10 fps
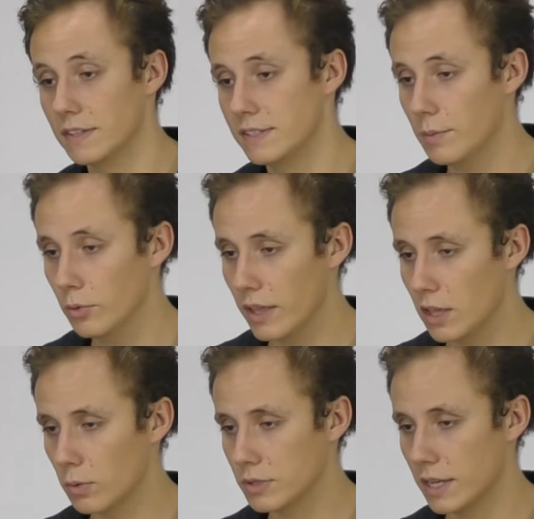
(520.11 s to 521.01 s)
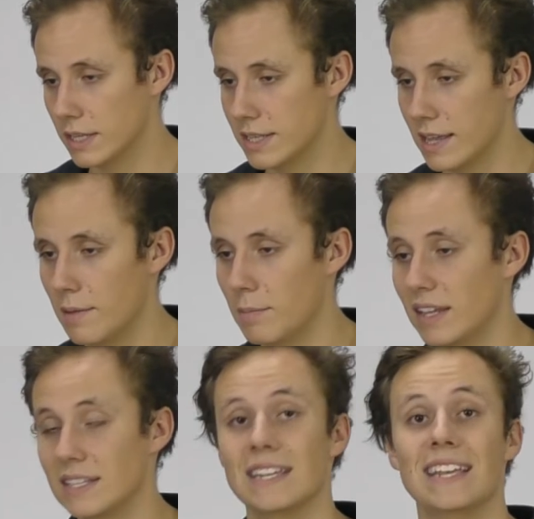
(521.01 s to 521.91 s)
The double equal signs there
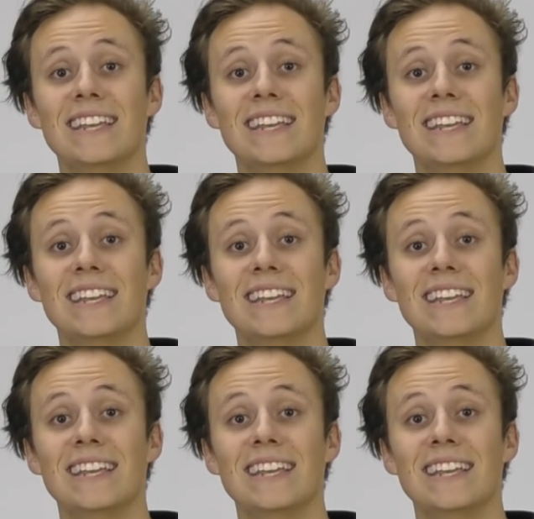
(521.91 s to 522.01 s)
means